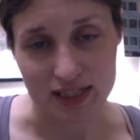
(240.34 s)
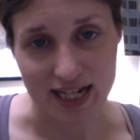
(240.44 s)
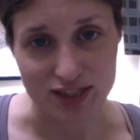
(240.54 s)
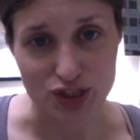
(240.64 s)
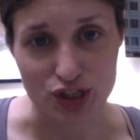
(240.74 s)
one
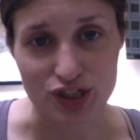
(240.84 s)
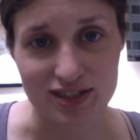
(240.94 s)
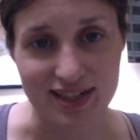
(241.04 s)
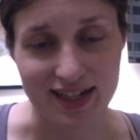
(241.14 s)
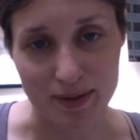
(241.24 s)
last year,
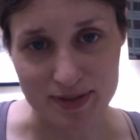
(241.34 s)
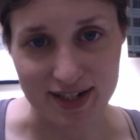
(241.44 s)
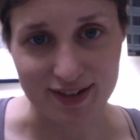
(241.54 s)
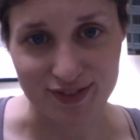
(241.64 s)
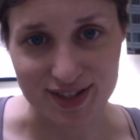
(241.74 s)
and I
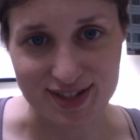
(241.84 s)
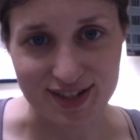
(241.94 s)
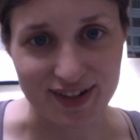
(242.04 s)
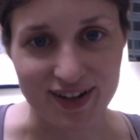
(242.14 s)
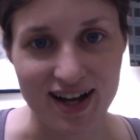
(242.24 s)
updated it for this
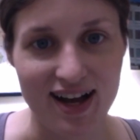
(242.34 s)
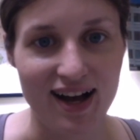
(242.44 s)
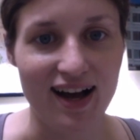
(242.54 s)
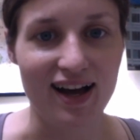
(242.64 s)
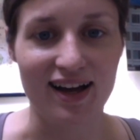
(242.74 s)
year.
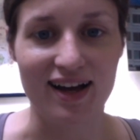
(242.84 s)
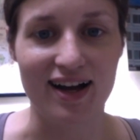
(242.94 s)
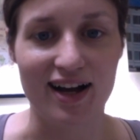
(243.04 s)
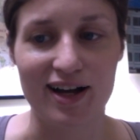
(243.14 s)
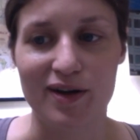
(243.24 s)

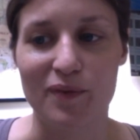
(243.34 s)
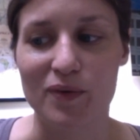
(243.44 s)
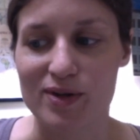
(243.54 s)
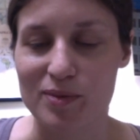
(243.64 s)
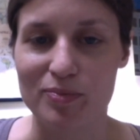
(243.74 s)
I
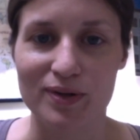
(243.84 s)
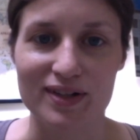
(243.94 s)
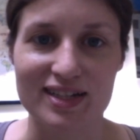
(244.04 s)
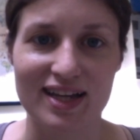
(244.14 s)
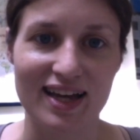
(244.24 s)
will
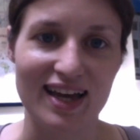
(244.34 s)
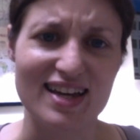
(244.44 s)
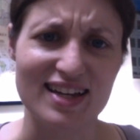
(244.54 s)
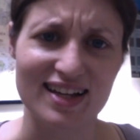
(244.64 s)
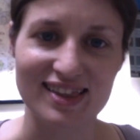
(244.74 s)
put
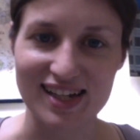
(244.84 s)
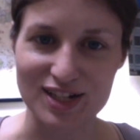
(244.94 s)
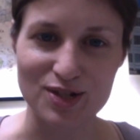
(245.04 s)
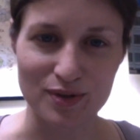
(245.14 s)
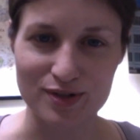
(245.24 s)
a
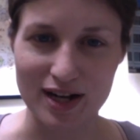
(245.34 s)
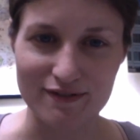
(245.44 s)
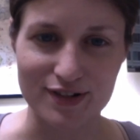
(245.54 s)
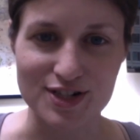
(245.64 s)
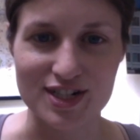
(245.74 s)
link to a
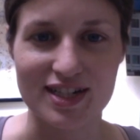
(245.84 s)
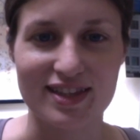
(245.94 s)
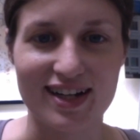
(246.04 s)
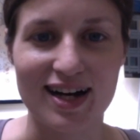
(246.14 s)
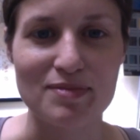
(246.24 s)
drive version in
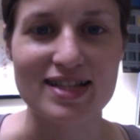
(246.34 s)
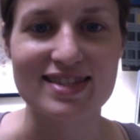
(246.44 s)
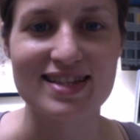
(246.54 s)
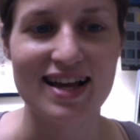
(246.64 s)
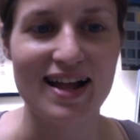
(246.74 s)
the
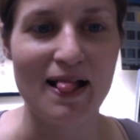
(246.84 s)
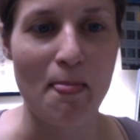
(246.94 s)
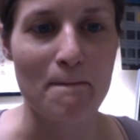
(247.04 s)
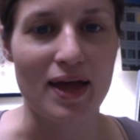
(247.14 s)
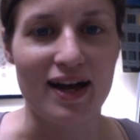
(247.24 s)
comments.
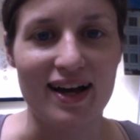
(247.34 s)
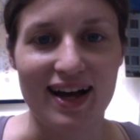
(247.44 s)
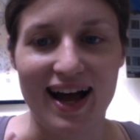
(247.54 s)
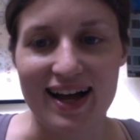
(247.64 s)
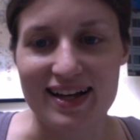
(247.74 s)

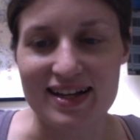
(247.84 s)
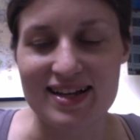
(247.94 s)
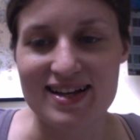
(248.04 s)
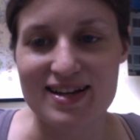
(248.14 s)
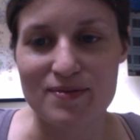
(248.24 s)
I
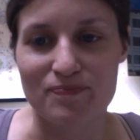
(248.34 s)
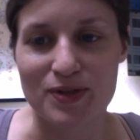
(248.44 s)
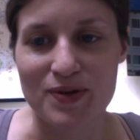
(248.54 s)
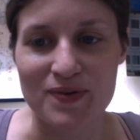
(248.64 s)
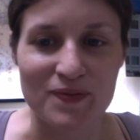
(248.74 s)

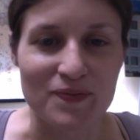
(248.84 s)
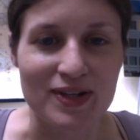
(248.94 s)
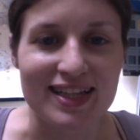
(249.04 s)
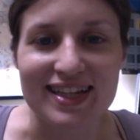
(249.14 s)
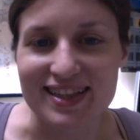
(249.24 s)

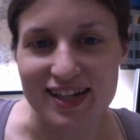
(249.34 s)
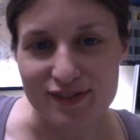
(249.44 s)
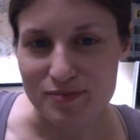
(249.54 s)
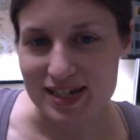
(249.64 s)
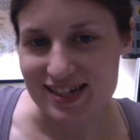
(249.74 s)
really
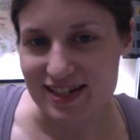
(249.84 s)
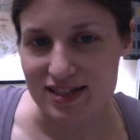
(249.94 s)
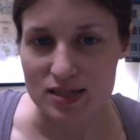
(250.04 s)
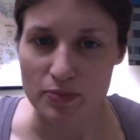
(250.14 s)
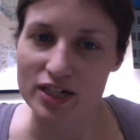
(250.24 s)
love
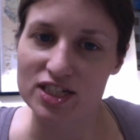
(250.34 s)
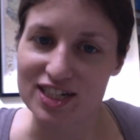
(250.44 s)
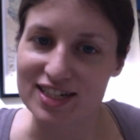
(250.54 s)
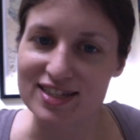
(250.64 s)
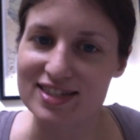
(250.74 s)
making
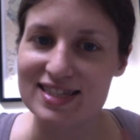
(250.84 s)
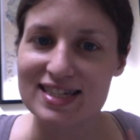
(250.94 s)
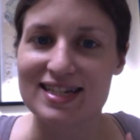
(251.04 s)
spreadsheets,